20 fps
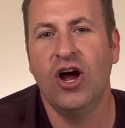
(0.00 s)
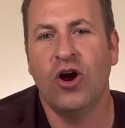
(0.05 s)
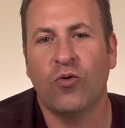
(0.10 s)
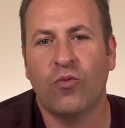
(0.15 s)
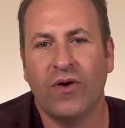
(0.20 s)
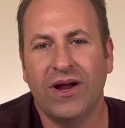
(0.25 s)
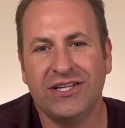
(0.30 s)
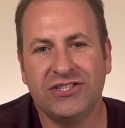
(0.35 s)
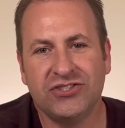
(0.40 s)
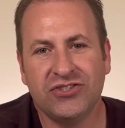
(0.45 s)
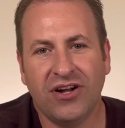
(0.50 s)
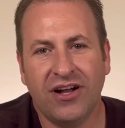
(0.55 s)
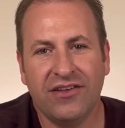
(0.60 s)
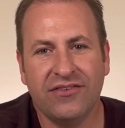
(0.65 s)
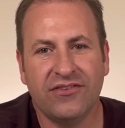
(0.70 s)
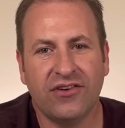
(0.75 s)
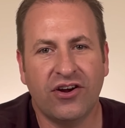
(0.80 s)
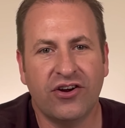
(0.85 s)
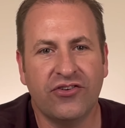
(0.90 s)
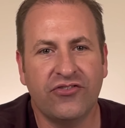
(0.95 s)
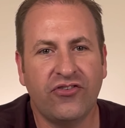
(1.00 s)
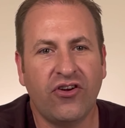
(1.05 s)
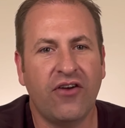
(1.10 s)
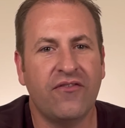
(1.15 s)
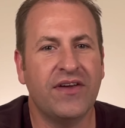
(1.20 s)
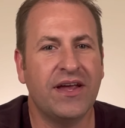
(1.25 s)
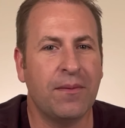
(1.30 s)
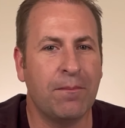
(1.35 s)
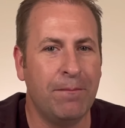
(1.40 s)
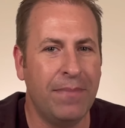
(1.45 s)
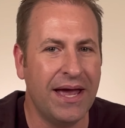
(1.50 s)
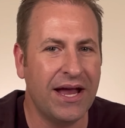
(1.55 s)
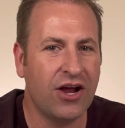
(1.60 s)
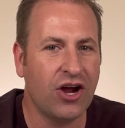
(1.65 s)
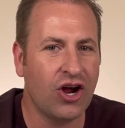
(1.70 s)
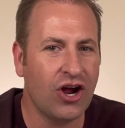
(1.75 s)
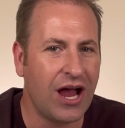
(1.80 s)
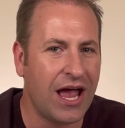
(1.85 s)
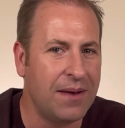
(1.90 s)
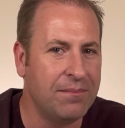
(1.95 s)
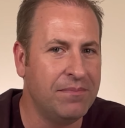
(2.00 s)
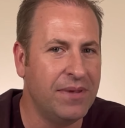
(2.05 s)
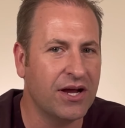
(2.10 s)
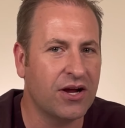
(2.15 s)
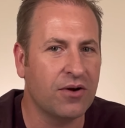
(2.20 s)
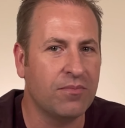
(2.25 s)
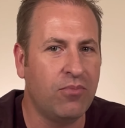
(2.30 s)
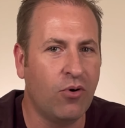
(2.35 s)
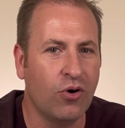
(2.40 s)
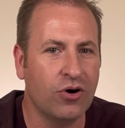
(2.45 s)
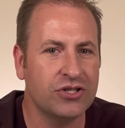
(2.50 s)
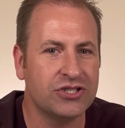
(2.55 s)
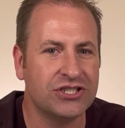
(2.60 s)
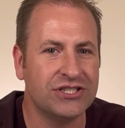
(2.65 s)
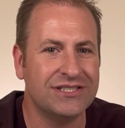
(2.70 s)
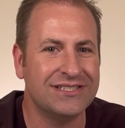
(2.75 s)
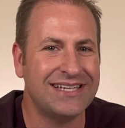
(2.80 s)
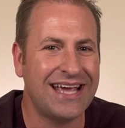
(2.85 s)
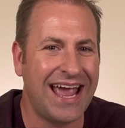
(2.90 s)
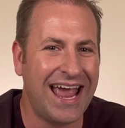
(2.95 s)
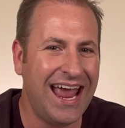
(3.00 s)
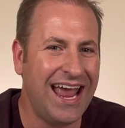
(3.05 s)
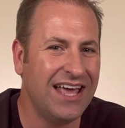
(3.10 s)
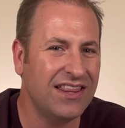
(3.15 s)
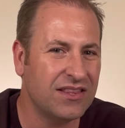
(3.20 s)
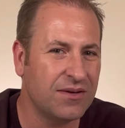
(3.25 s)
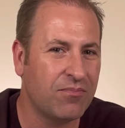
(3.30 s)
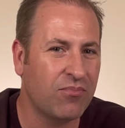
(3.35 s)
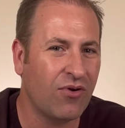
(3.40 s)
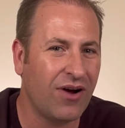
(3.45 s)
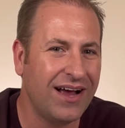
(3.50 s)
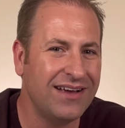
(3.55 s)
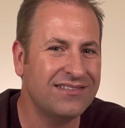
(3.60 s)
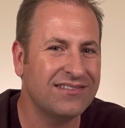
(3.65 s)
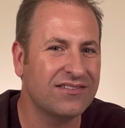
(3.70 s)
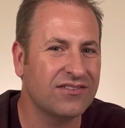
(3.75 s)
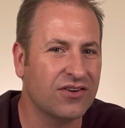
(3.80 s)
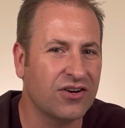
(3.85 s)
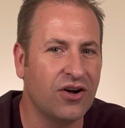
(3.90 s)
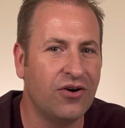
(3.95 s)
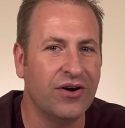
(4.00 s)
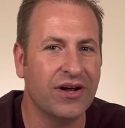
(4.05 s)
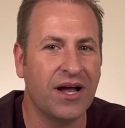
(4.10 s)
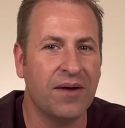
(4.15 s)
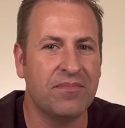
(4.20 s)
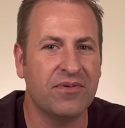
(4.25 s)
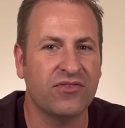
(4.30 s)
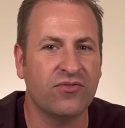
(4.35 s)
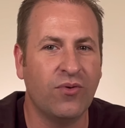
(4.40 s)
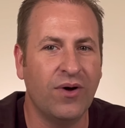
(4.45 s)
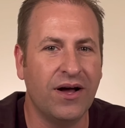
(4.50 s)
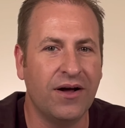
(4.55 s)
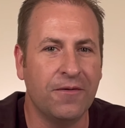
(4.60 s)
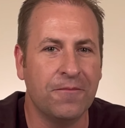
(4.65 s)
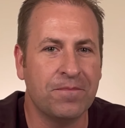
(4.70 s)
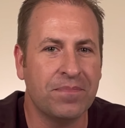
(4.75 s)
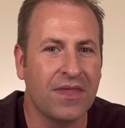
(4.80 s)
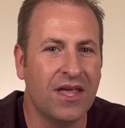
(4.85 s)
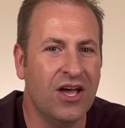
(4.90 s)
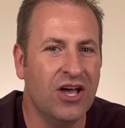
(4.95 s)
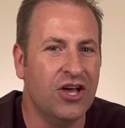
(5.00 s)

Restaurants are serving bigger and bigger portions, and the prices are going up as well.